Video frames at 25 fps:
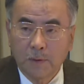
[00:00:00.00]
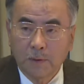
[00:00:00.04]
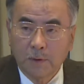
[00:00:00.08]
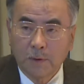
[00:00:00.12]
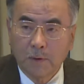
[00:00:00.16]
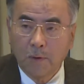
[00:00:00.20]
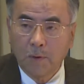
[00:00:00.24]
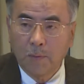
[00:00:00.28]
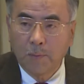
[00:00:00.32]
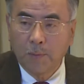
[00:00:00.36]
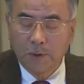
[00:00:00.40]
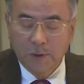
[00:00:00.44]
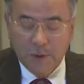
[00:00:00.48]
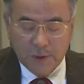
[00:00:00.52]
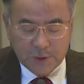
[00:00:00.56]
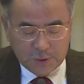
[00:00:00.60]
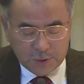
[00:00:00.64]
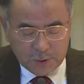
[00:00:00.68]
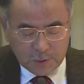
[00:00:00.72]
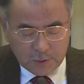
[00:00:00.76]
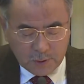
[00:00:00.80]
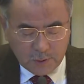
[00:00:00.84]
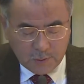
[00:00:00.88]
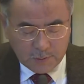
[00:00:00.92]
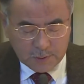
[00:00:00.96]

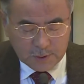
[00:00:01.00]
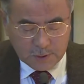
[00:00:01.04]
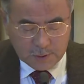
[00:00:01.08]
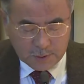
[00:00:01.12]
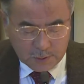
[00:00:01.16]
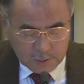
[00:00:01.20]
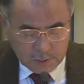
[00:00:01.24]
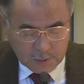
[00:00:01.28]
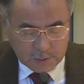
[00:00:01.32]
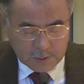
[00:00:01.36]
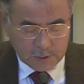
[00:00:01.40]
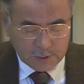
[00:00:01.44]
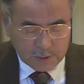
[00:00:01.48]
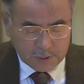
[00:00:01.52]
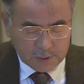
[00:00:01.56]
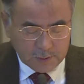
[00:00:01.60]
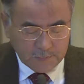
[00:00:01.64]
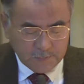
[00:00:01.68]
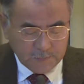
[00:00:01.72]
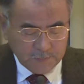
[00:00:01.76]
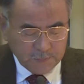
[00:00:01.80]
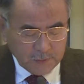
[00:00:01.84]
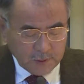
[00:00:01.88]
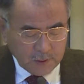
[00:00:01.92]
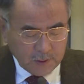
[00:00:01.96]
cooperation of SUKS
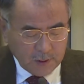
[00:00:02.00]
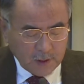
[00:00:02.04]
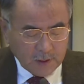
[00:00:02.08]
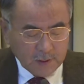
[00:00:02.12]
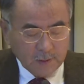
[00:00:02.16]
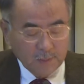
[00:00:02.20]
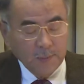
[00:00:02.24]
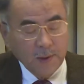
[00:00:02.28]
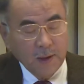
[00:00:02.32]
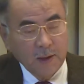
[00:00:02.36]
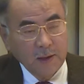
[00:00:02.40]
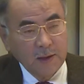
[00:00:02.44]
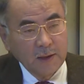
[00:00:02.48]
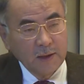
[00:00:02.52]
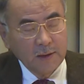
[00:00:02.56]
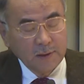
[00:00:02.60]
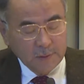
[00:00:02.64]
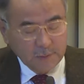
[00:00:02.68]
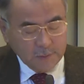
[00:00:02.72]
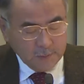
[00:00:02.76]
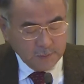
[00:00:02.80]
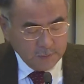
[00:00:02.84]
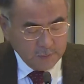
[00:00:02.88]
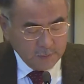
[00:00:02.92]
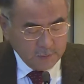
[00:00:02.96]
and many
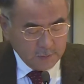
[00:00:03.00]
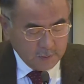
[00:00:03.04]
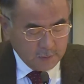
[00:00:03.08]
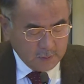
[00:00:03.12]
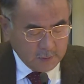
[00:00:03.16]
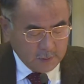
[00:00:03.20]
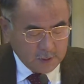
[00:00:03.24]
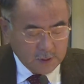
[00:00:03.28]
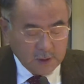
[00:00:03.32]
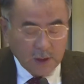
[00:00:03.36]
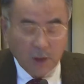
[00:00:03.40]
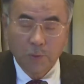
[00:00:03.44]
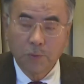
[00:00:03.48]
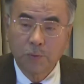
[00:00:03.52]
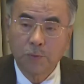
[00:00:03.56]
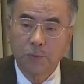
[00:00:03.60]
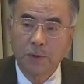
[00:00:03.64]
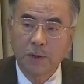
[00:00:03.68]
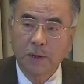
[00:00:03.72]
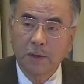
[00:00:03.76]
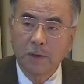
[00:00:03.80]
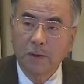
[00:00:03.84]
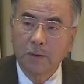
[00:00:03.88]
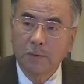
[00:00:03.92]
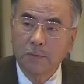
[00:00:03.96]

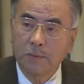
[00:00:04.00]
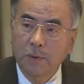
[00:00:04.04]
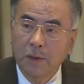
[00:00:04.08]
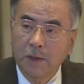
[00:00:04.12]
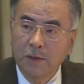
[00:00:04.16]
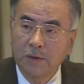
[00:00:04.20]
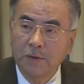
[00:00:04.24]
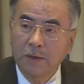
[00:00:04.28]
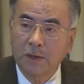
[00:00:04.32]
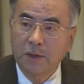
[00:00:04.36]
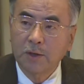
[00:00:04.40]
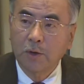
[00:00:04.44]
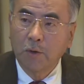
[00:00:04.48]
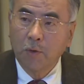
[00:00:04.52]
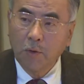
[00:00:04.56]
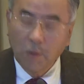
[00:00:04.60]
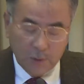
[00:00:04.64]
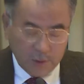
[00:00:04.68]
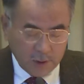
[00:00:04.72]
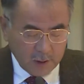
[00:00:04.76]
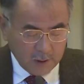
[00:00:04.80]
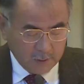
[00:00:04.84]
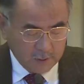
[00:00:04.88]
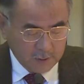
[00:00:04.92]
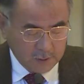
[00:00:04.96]
Saudi-friendly
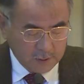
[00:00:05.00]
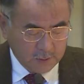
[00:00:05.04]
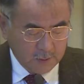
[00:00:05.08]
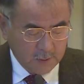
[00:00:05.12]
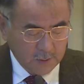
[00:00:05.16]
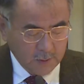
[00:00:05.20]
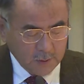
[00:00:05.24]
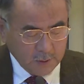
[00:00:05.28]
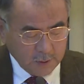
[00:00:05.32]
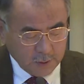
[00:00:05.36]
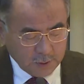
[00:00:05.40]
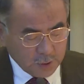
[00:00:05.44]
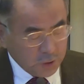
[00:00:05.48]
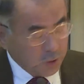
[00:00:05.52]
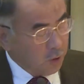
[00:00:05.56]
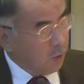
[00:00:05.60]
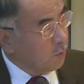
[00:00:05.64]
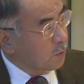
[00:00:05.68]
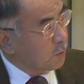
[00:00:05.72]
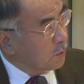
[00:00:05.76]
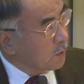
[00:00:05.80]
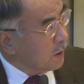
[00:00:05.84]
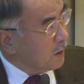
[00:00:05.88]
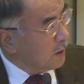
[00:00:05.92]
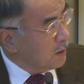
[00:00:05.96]
colleagues
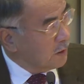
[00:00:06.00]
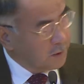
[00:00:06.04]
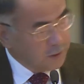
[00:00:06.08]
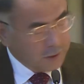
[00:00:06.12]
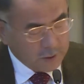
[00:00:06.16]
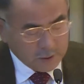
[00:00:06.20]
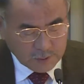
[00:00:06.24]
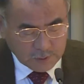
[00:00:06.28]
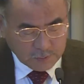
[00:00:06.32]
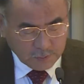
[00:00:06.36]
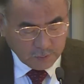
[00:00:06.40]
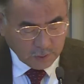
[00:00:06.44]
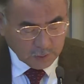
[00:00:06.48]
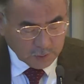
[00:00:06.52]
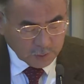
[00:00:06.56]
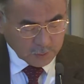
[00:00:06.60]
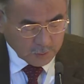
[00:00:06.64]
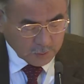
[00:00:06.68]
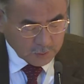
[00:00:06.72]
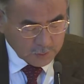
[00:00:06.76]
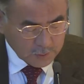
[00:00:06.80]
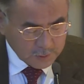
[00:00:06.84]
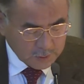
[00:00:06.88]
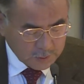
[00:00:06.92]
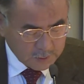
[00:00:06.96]
shown in these
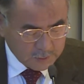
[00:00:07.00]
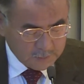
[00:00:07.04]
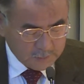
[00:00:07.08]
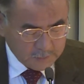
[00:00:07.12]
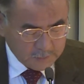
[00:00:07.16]
photos.